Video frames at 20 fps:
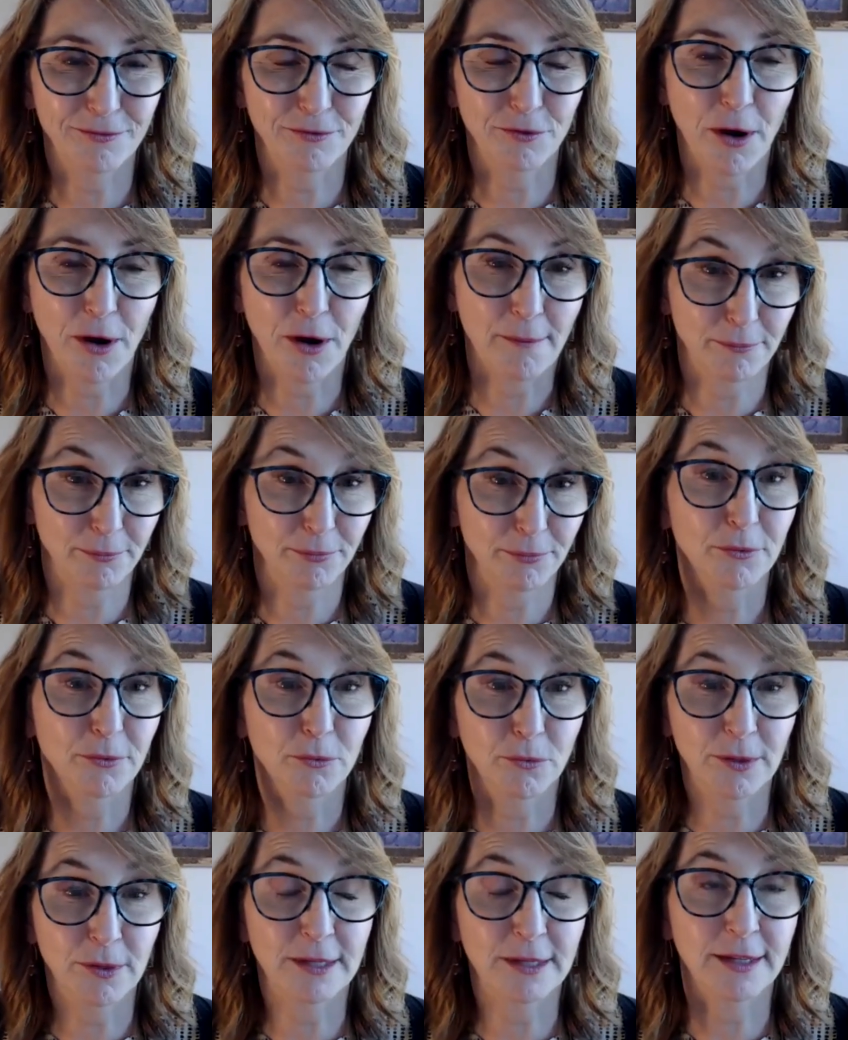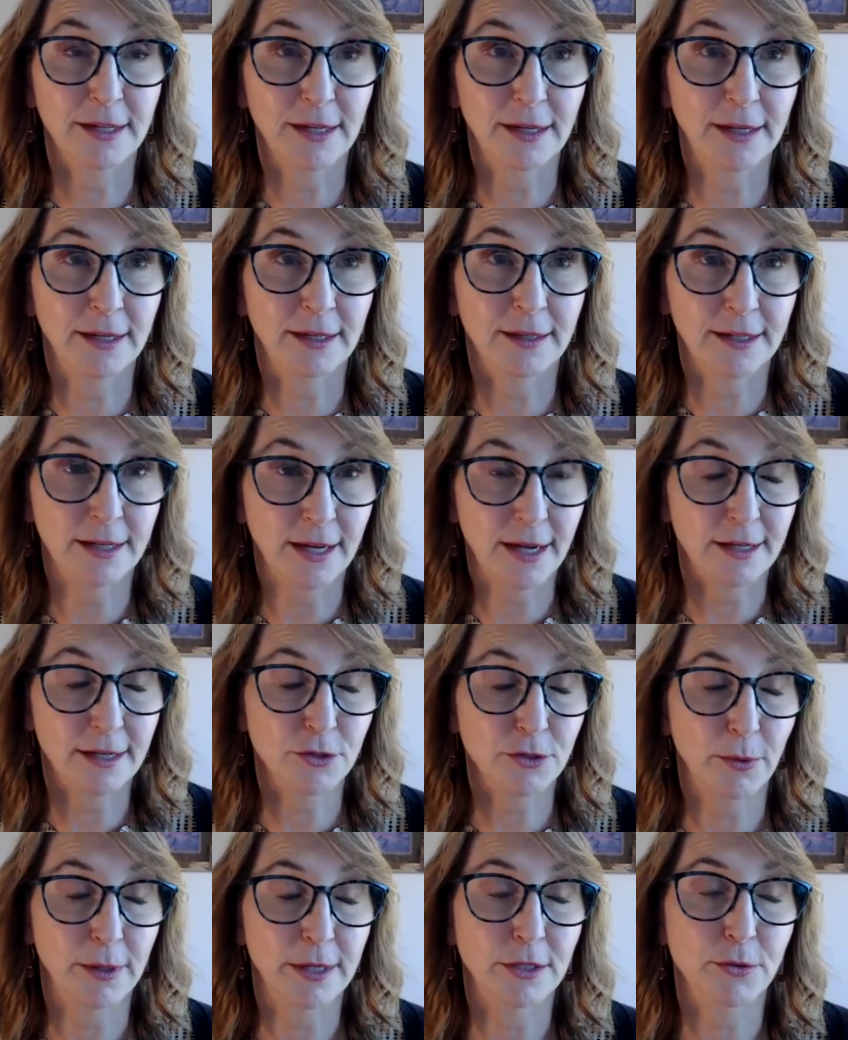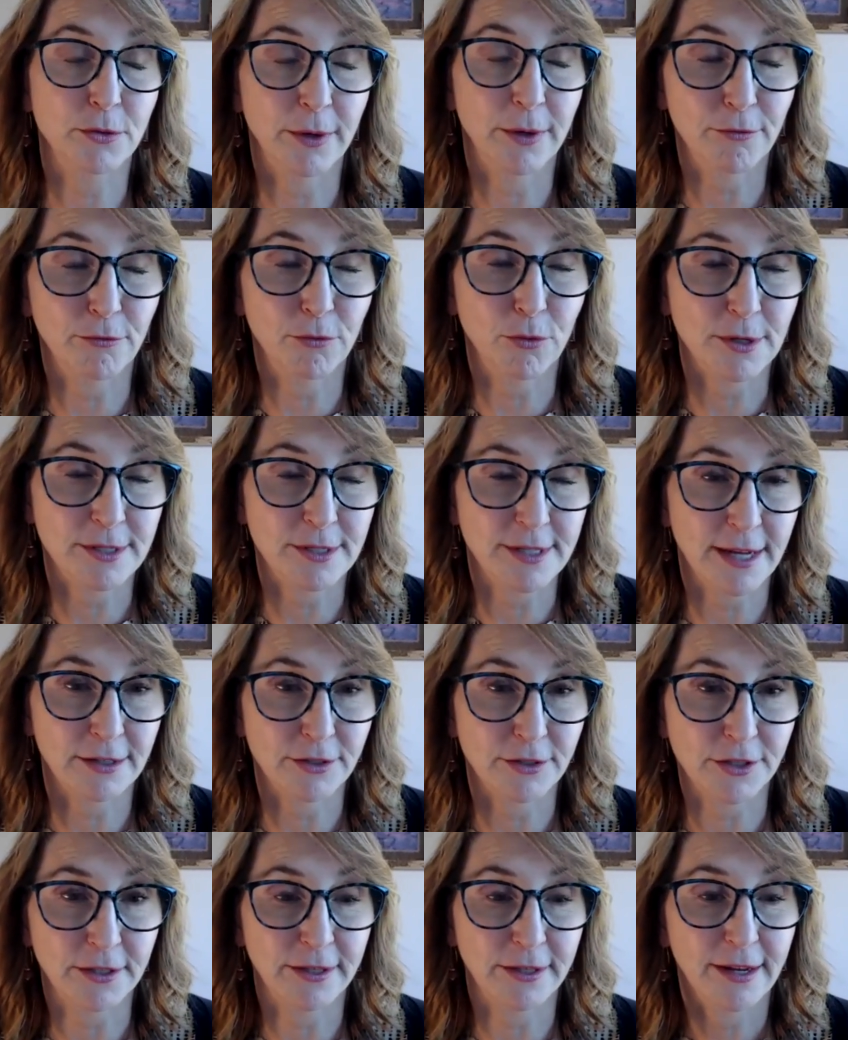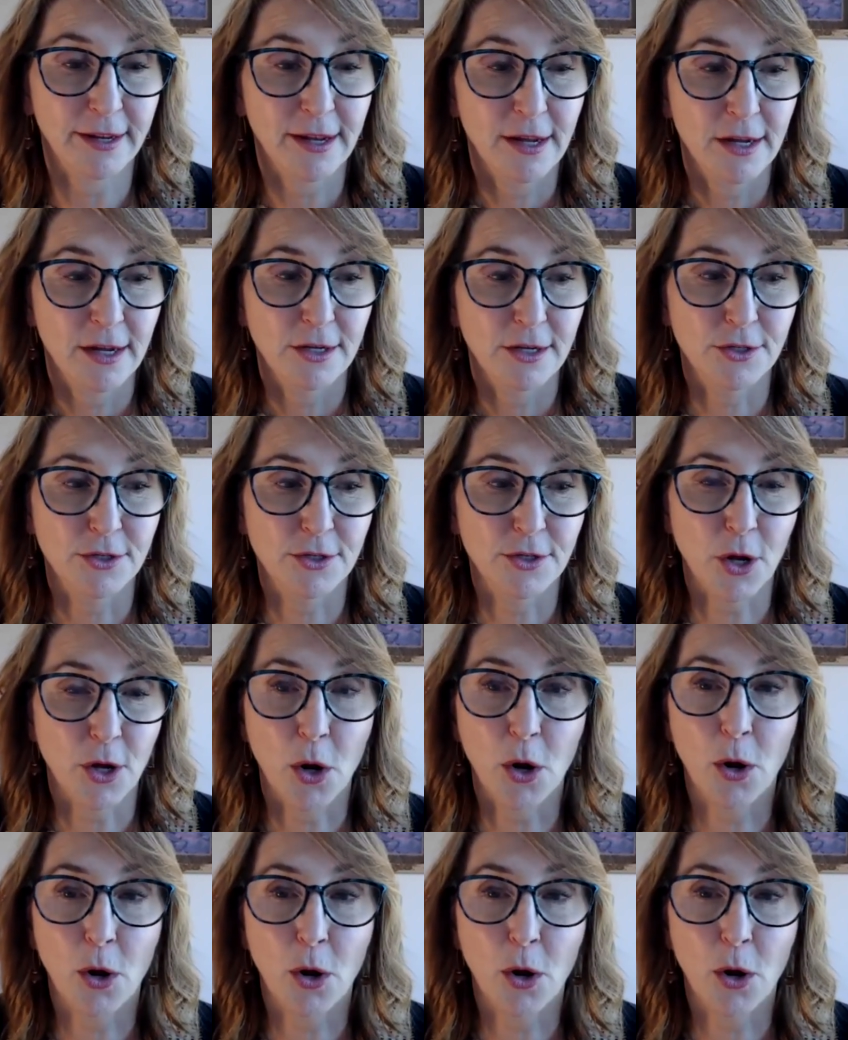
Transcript: from in the 2024 session? So